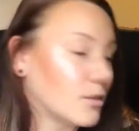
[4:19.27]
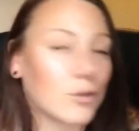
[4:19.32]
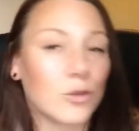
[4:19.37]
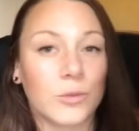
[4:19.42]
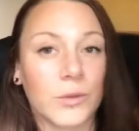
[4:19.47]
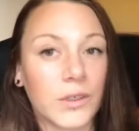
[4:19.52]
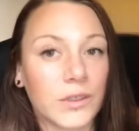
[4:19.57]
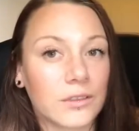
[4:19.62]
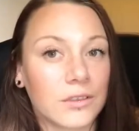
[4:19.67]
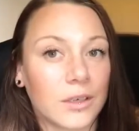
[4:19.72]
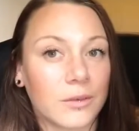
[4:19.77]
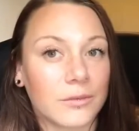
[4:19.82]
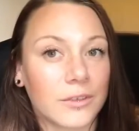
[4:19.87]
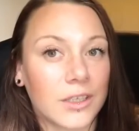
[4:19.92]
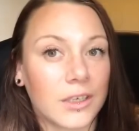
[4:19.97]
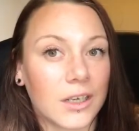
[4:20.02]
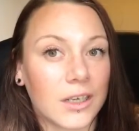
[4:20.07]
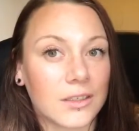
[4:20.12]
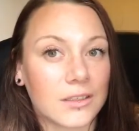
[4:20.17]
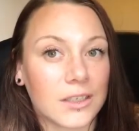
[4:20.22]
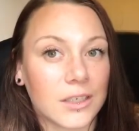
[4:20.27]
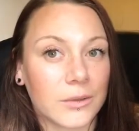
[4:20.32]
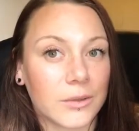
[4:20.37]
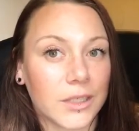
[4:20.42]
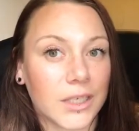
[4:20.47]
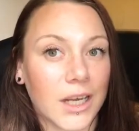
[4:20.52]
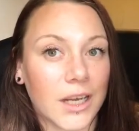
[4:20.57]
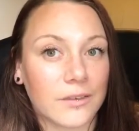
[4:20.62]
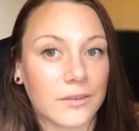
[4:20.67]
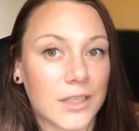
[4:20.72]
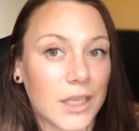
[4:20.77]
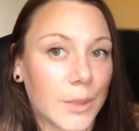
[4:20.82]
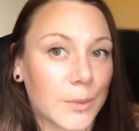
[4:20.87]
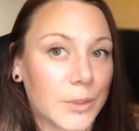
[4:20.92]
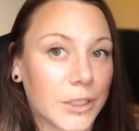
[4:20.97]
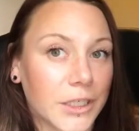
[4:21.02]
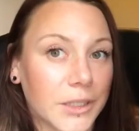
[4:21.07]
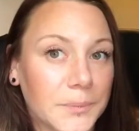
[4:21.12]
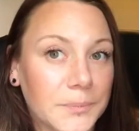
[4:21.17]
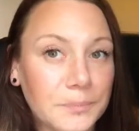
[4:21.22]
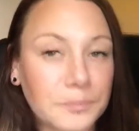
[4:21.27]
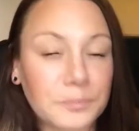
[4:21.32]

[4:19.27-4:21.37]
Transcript: Almost time for the lights to go on and have the update.